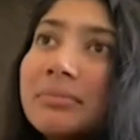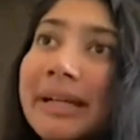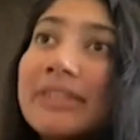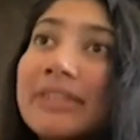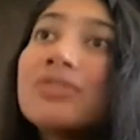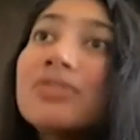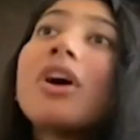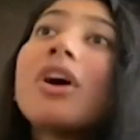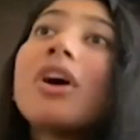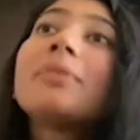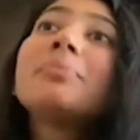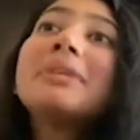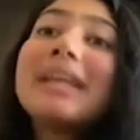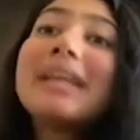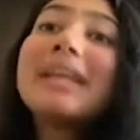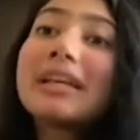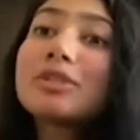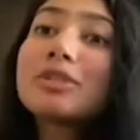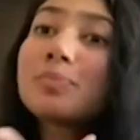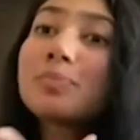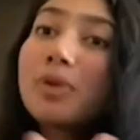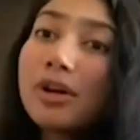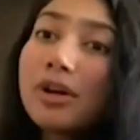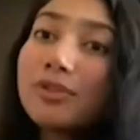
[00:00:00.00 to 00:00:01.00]
might not be
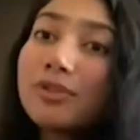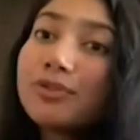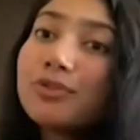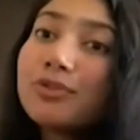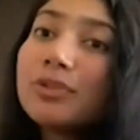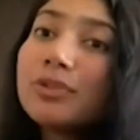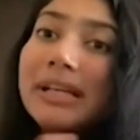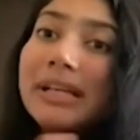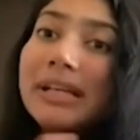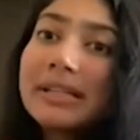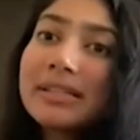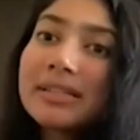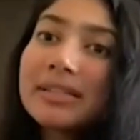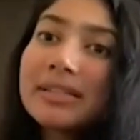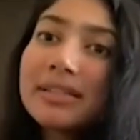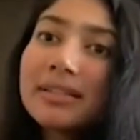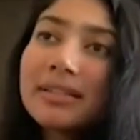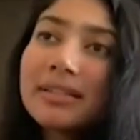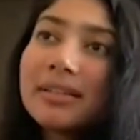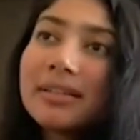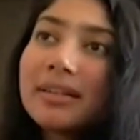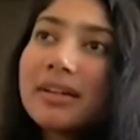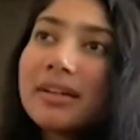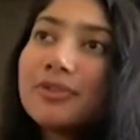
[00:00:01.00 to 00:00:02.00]
as powerful as
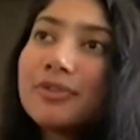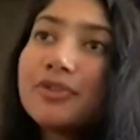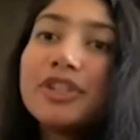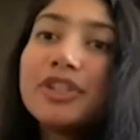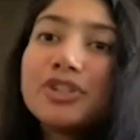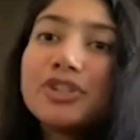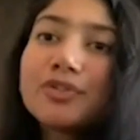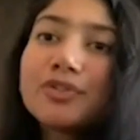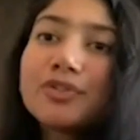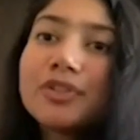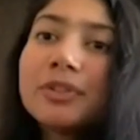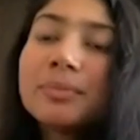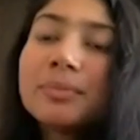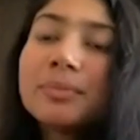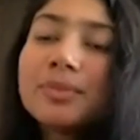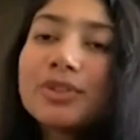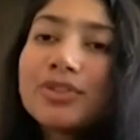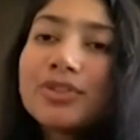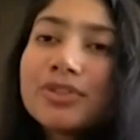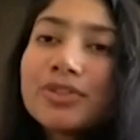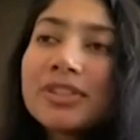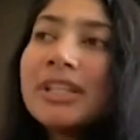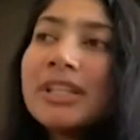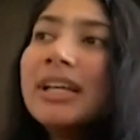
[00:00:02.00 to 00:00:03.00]
a feature film
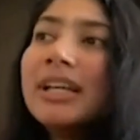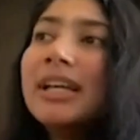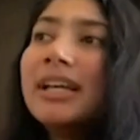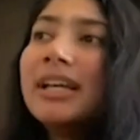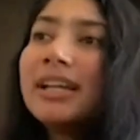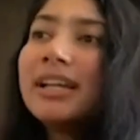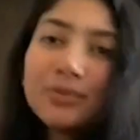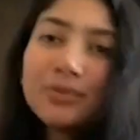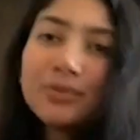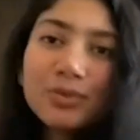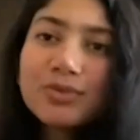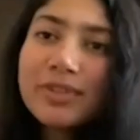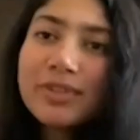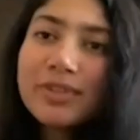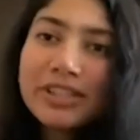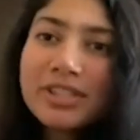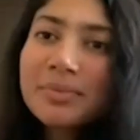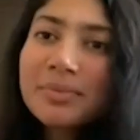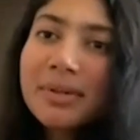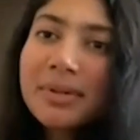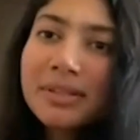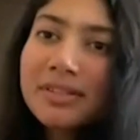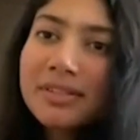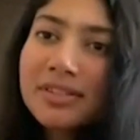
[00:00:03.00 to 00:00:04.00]
because it was
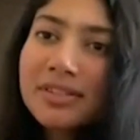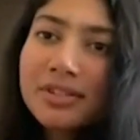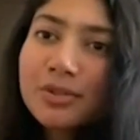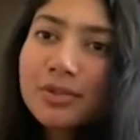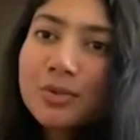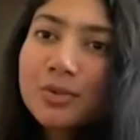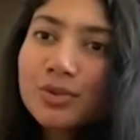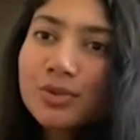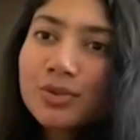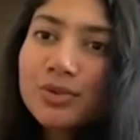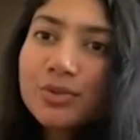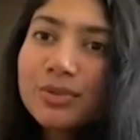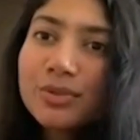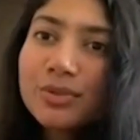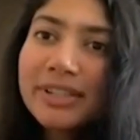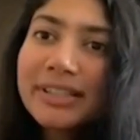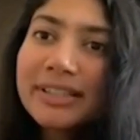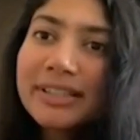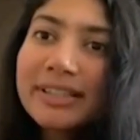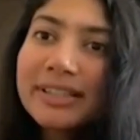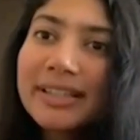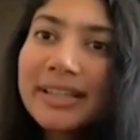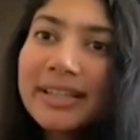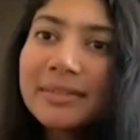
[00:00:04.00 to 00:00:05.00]
Vetrimaran sir who was
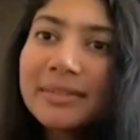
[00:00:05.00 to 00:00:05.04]
doing it.